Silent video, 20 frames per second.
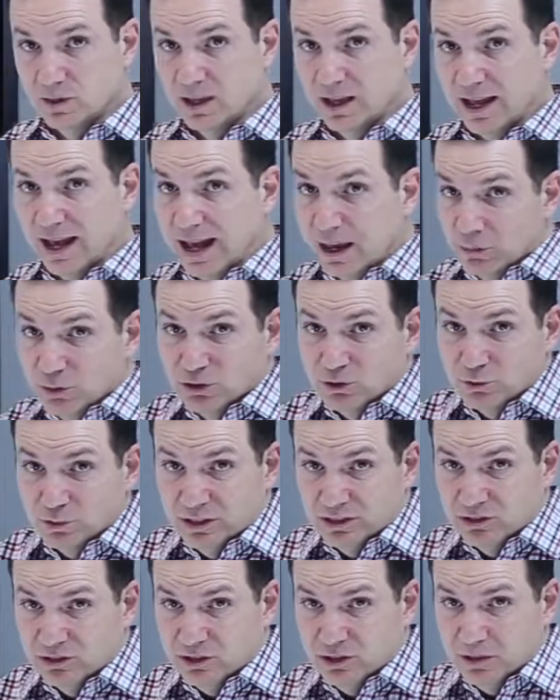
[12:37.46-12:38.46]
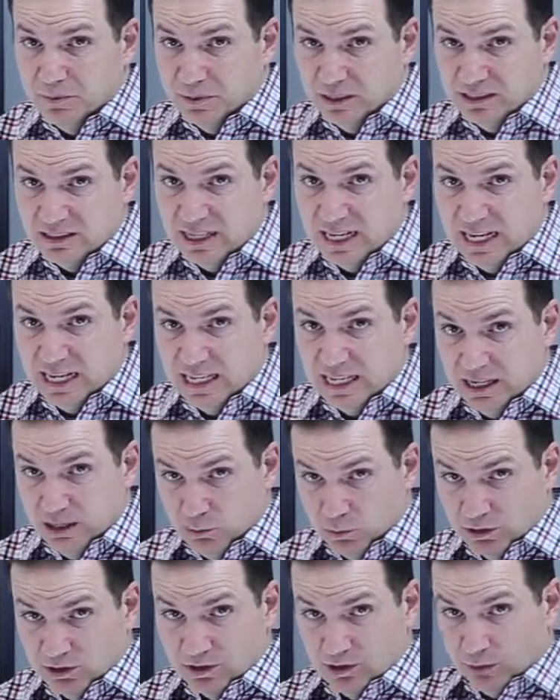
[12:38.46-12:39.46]
How much risk should they be taking?
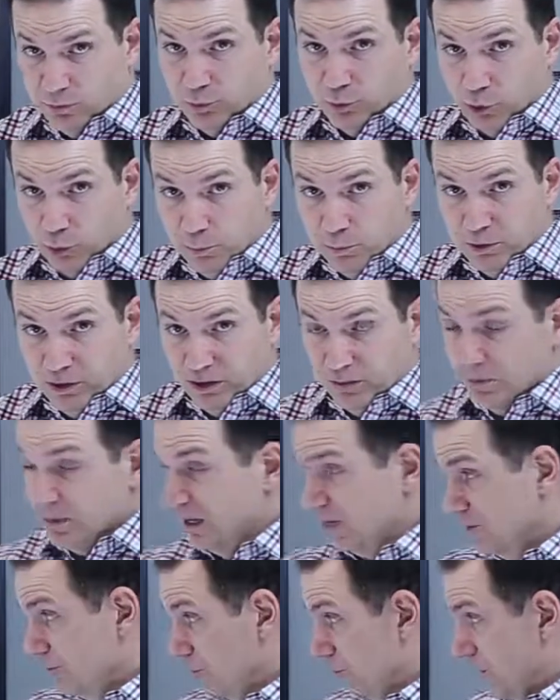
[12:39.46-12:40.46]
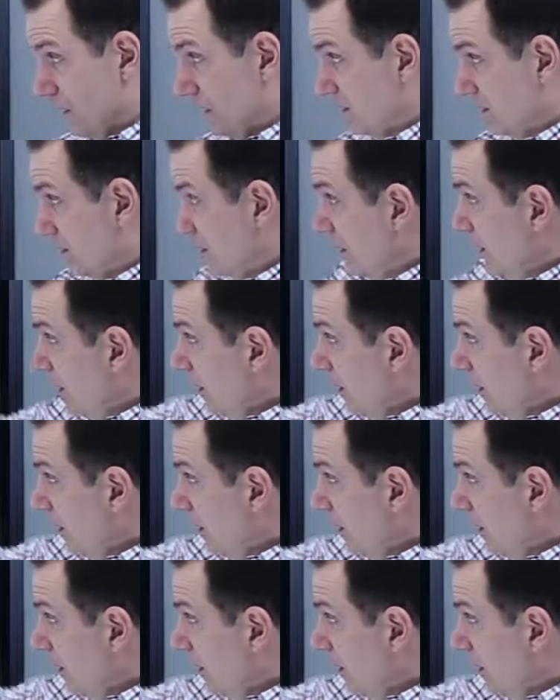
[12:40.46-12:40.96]
What's an appropriate amount of risk?